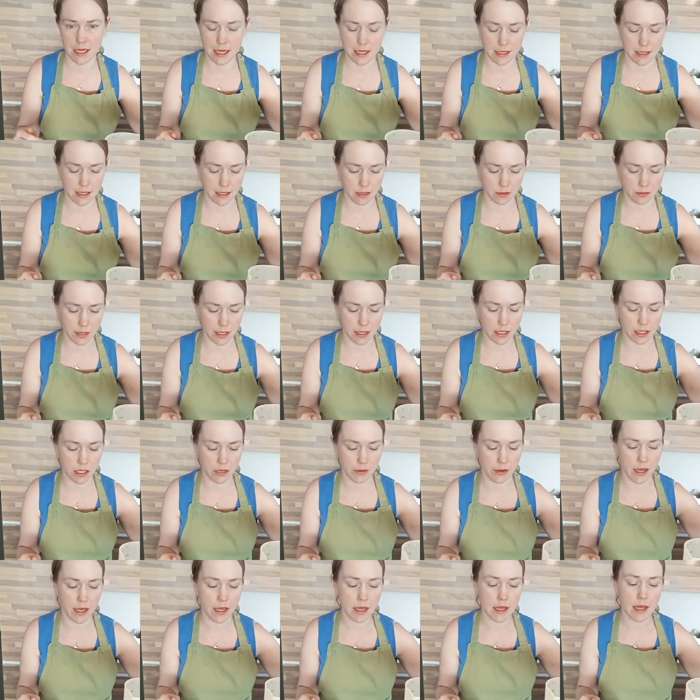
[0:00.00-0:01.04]
easiest way to do
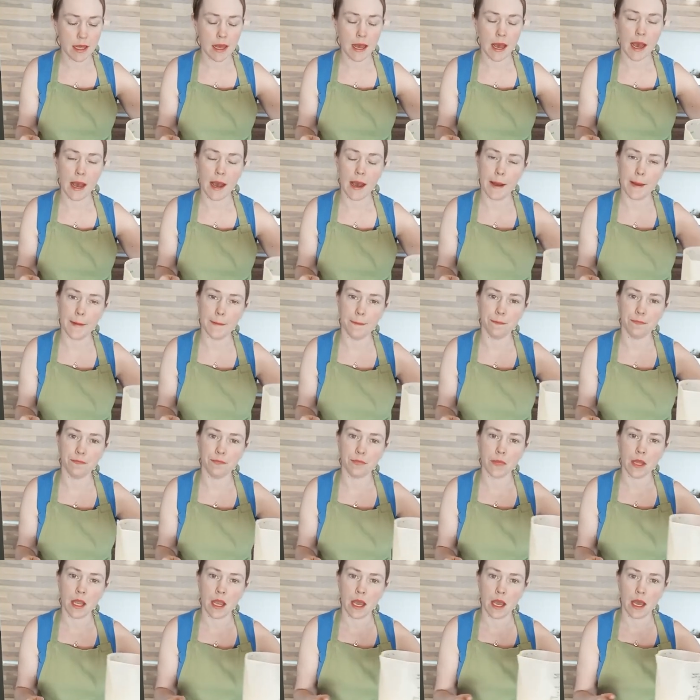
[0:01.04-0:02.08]
it.
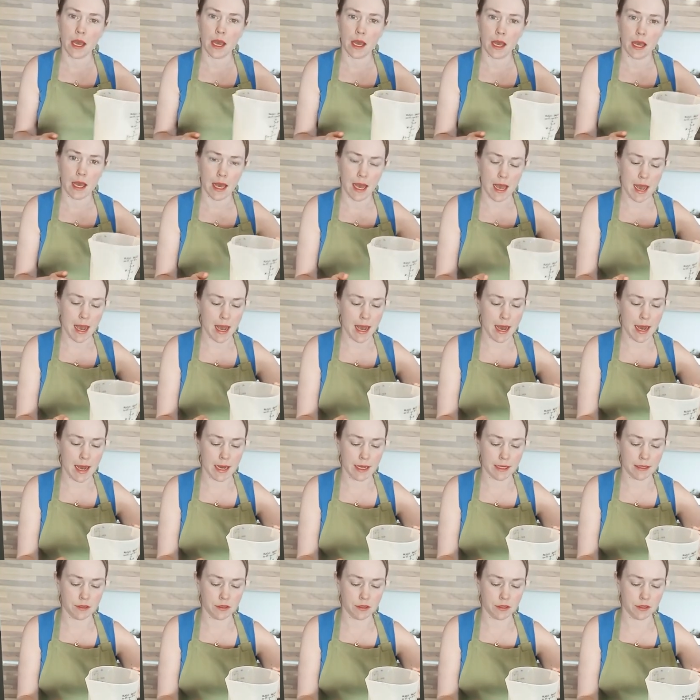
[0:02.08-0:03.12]
Um,
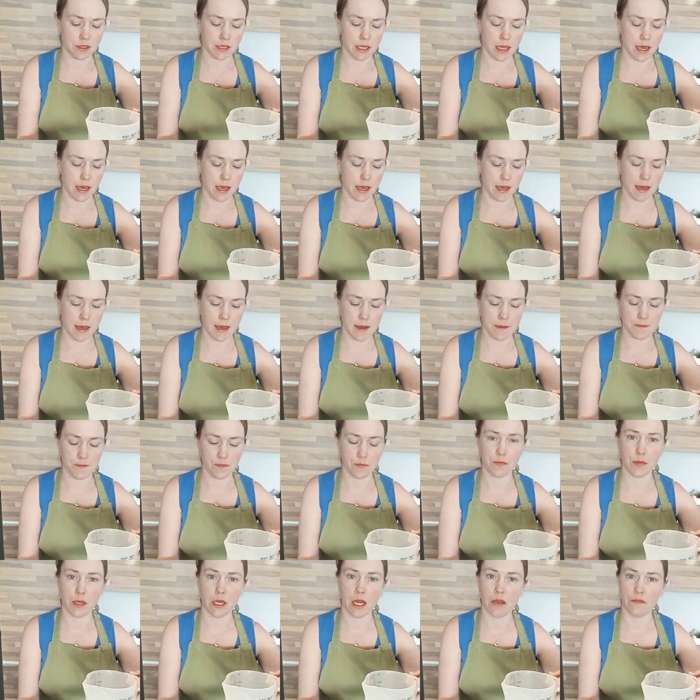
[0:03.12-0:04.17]
and
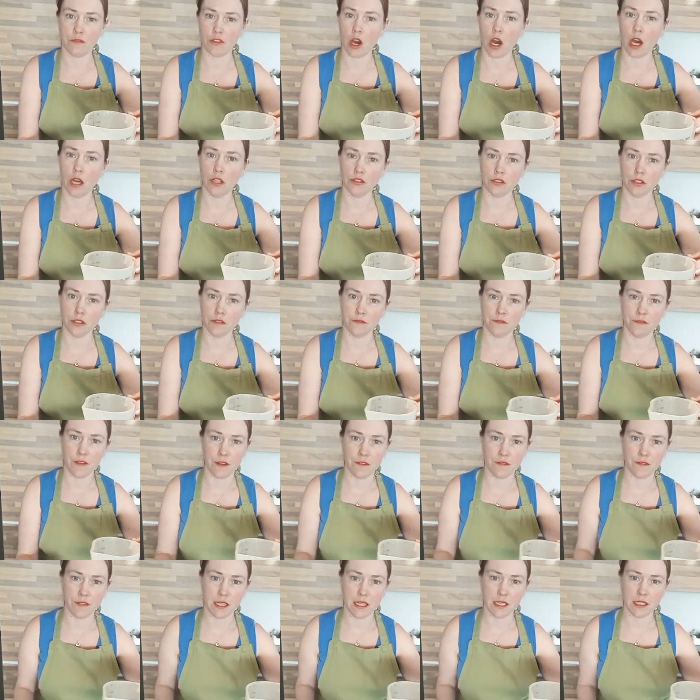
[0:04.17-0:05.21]
um, but I've got
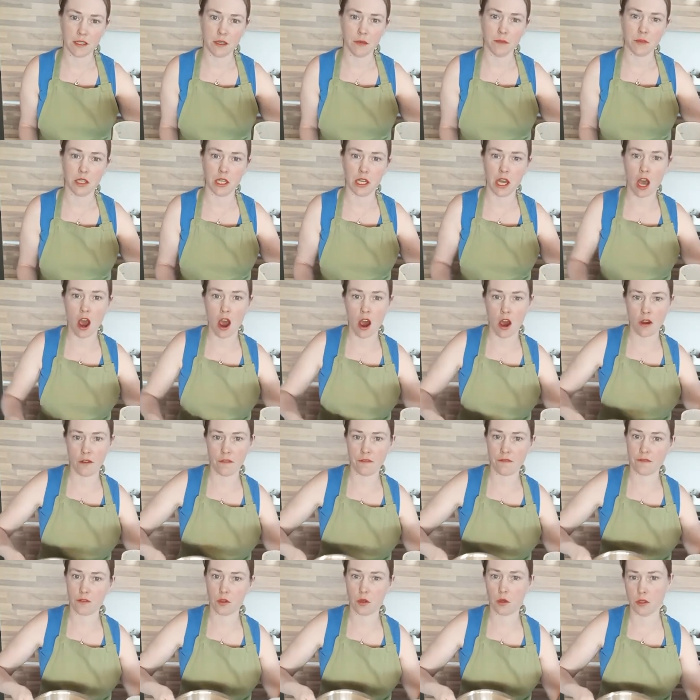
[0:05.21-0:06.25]
150, so I'm doing
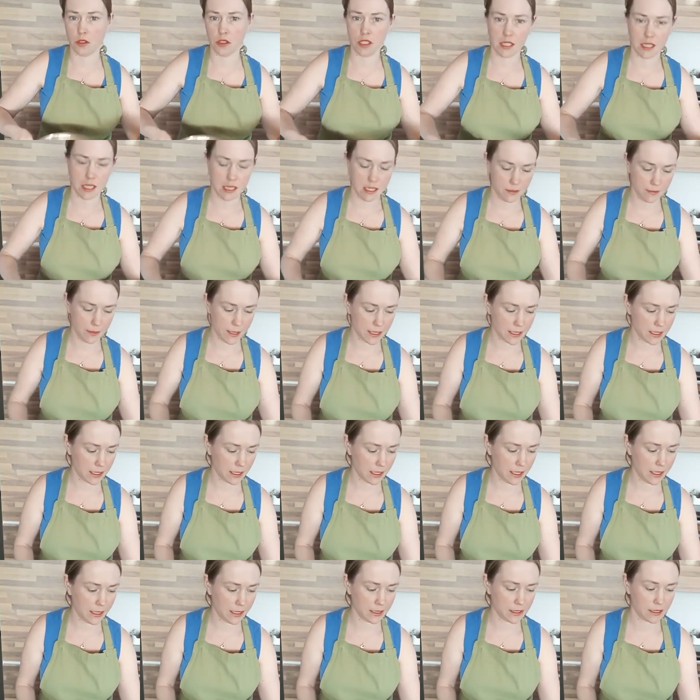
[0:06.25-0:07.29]
half quantities
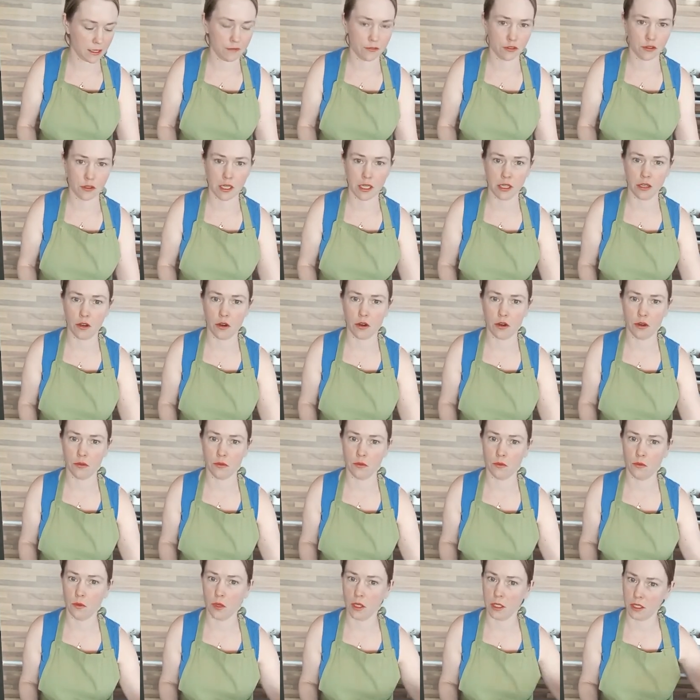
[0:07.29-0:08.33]
basically because I've already got
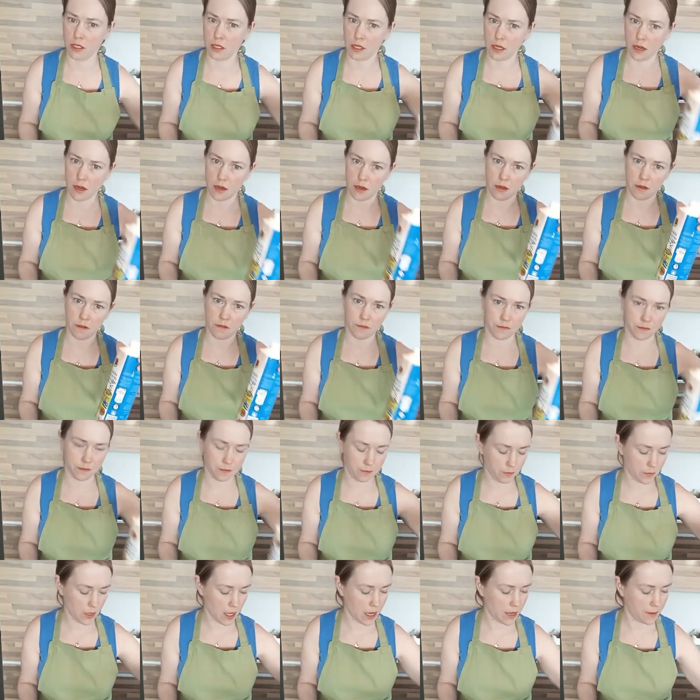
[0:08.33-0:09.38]
one and a half
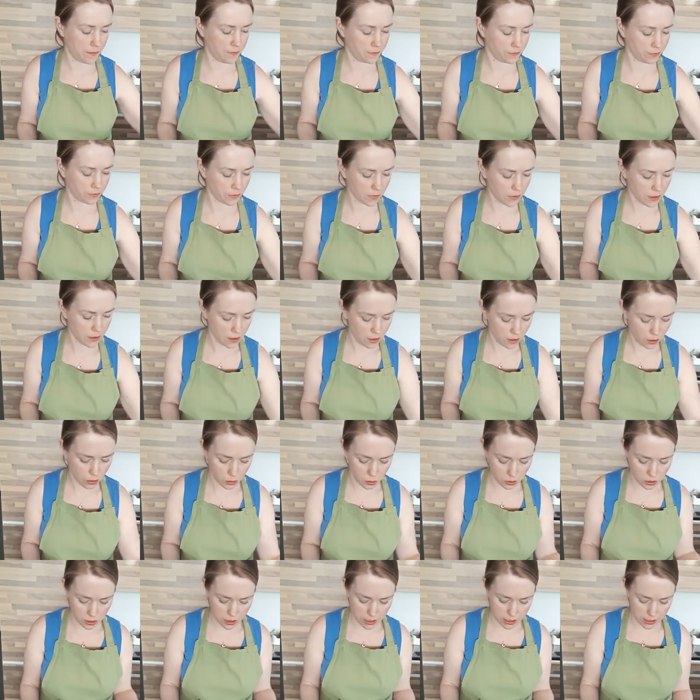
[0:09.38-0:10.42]
um,
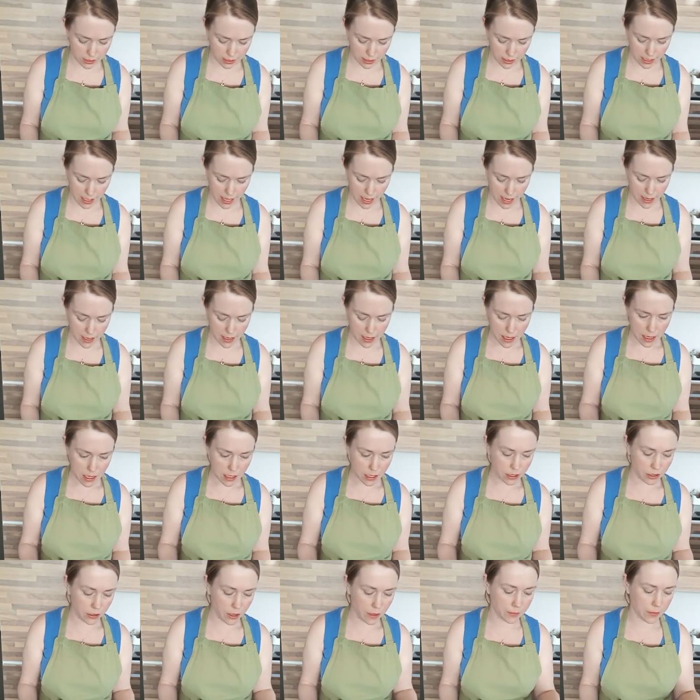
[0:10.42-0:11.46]
quantities in here.
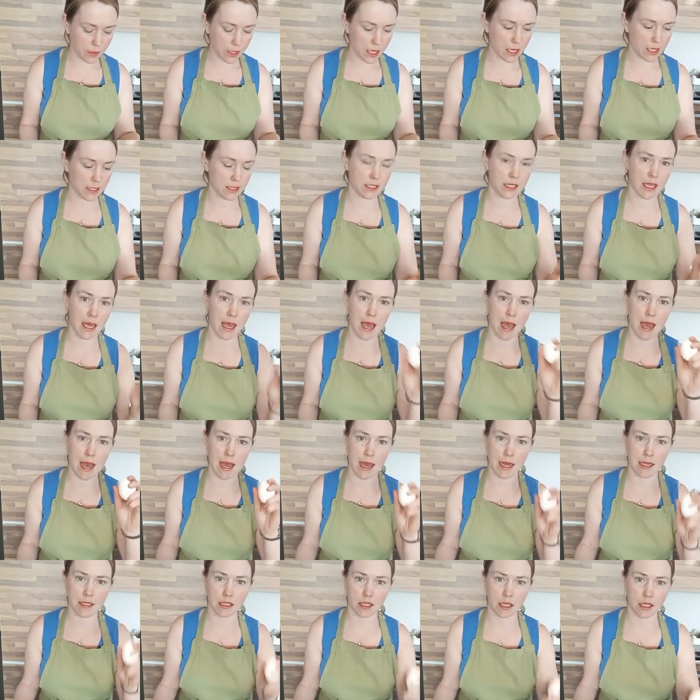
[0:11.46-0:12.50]
So I'm going to
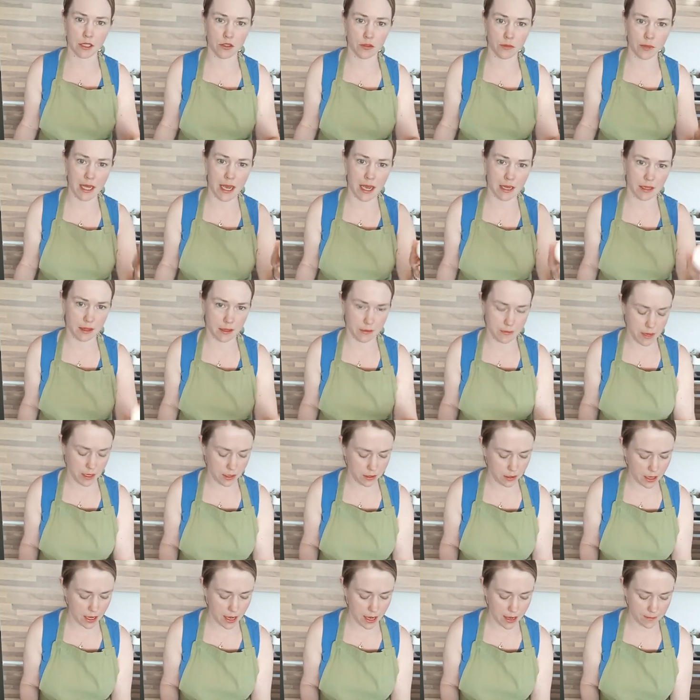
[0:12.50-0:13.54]
add. I normally add the
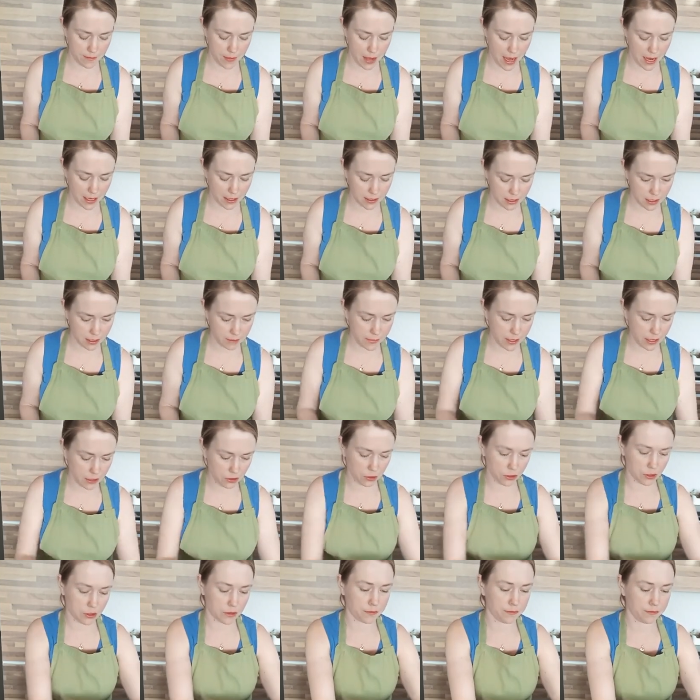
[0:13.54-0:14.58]
milk, um, egg to the
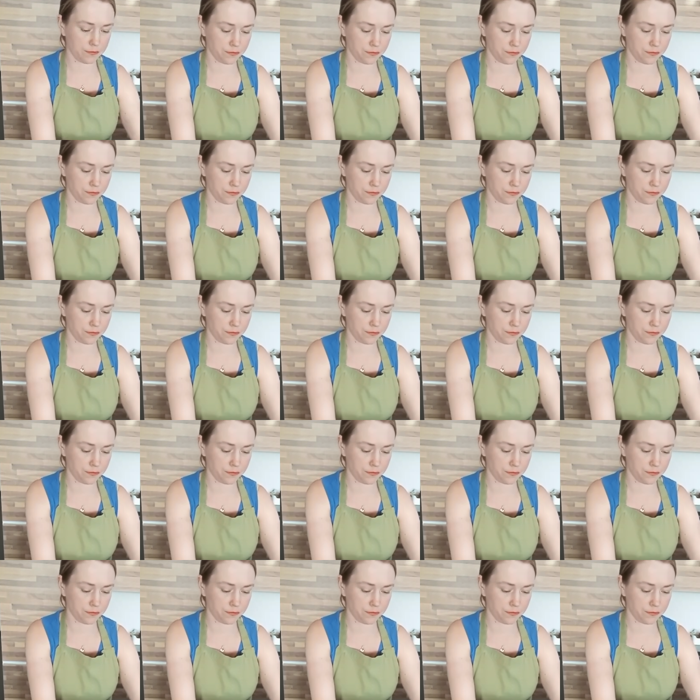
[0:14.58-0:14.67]
milk,